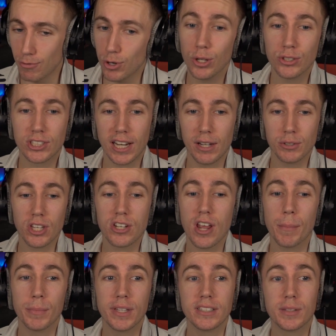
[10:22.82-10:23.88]
Everyone who said it was a
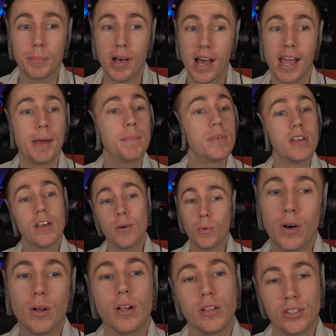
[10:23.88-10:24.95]
dumb thing to buy him,
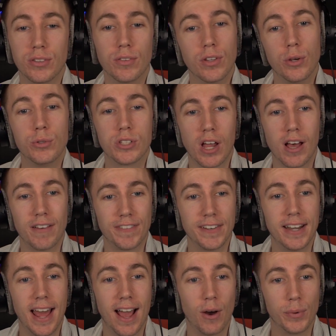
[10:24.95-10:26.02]
well, who's
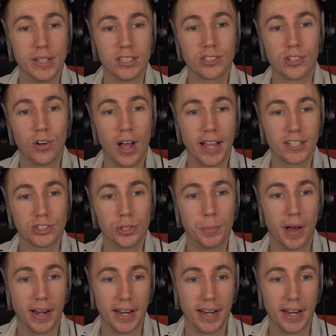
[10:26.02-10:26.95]
laughing now? We just got extra